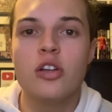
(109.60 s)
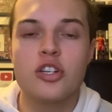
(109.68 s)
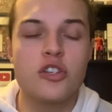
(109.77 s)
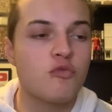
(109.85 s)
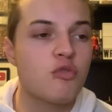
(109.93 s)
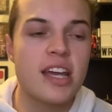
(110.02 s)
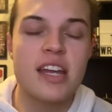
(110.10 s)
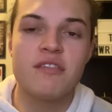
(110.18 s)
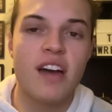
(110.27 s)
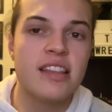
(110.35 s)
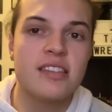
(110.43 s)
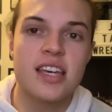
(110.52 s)
just
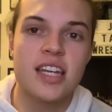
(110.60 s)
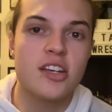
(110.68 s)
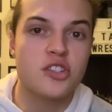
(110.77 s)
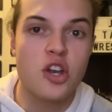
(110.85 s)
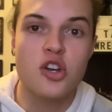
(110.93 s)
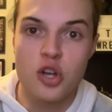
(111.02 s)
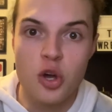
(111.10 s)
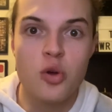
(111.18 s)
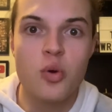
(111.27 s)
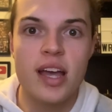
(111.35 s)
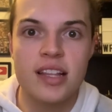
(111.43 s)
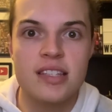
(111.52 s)
reinvented as a
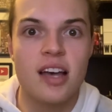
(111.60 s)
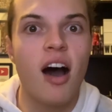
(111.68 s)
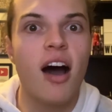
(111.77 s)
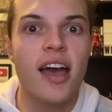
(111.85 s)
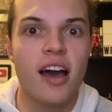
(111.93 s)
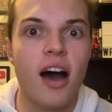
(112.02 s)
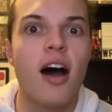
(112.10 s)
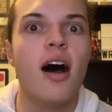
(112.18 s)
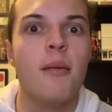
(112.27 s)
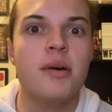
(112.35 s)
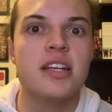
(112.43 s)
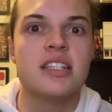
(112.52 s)
new entire
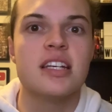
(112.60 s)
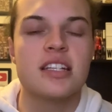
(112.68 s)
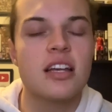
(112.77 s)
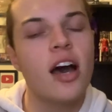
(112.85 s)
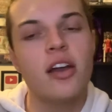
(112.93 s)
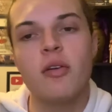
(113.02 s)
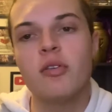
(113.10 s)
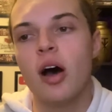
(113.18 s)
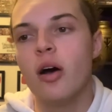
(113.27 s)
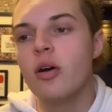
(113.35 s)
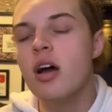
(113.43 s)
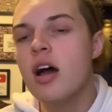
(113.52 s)
Hurt Business. I don't
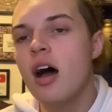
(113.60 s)
know.